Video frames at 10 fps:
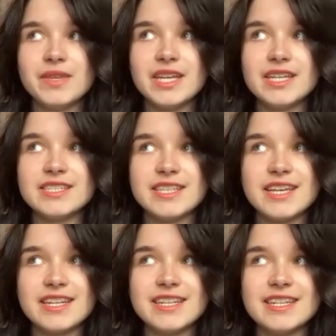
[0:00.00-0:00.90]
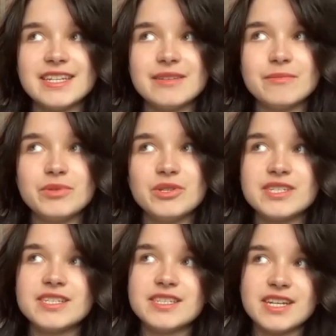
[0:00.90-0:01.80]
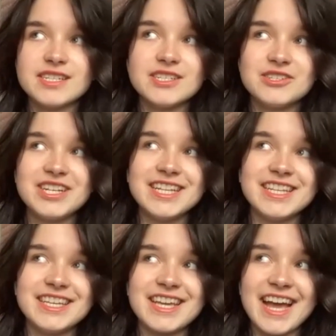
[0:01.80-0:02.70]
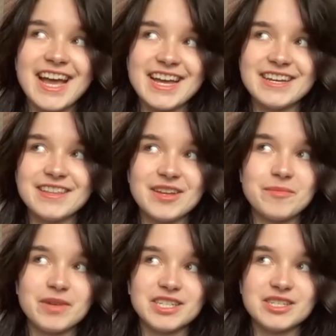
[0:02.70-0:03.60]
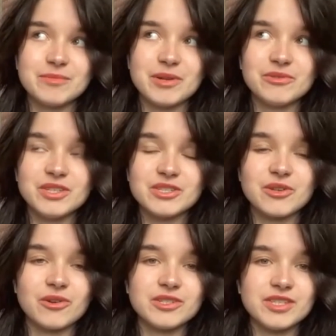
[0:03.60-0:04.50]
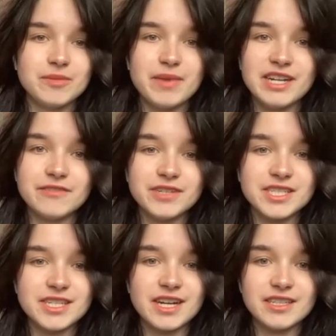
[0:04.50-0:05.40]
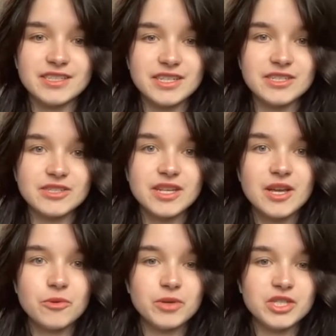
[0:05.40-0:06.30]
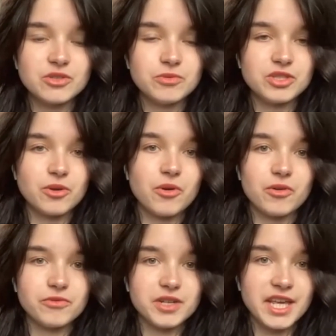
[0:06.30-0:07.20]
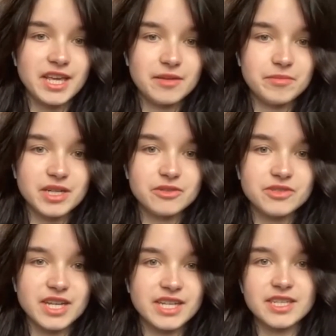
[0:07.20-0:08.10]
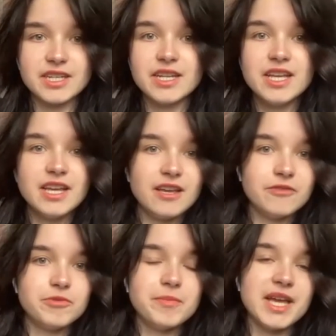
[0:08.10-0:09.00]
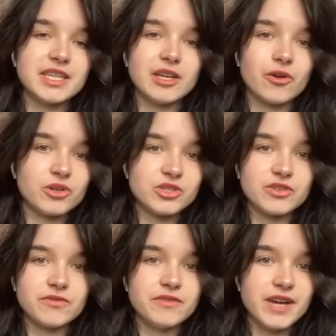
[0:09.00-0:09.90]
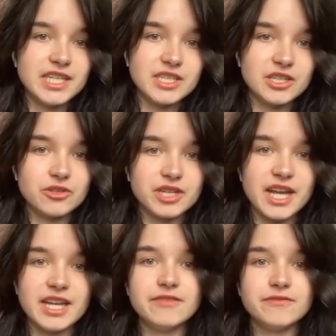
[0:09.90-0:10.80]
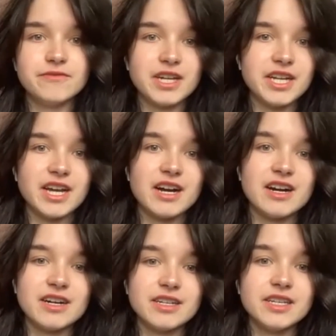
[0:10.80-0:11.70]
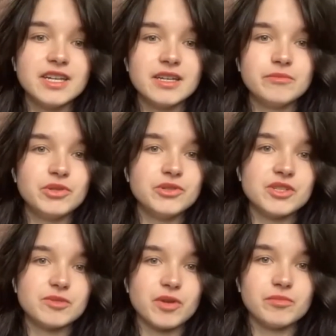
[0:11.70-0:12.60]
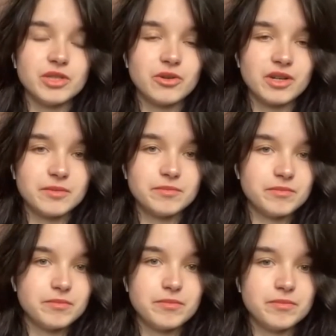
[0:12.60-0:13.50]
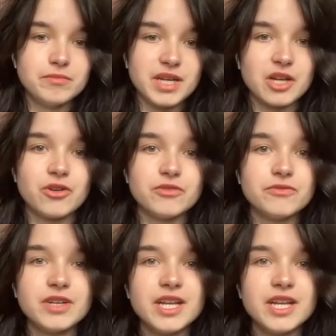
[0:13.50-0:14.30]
is that Putin doesn't really care that much about this cost and benefits analysis, which we so often hear about, as in, if we make the cost of invading Ukraine very high, Putin's probably going to back off.